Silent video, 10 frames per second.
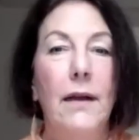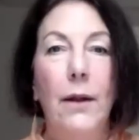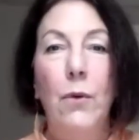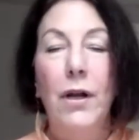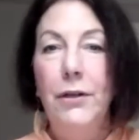
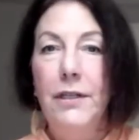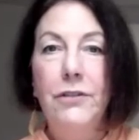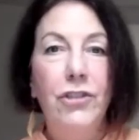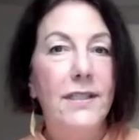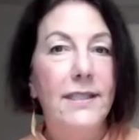I want you
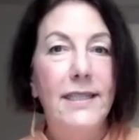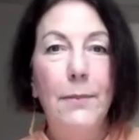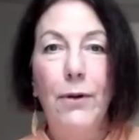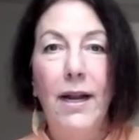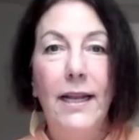to just
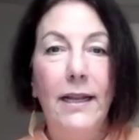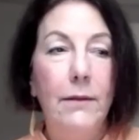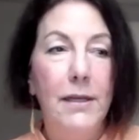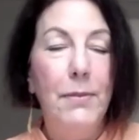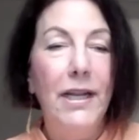step right,
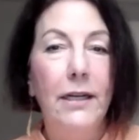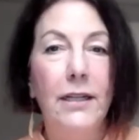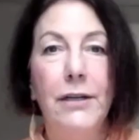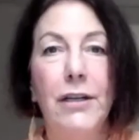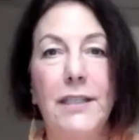depending
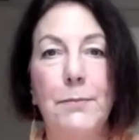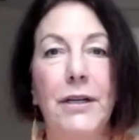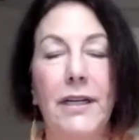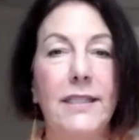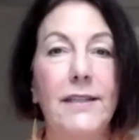on their
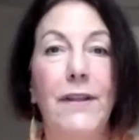experience.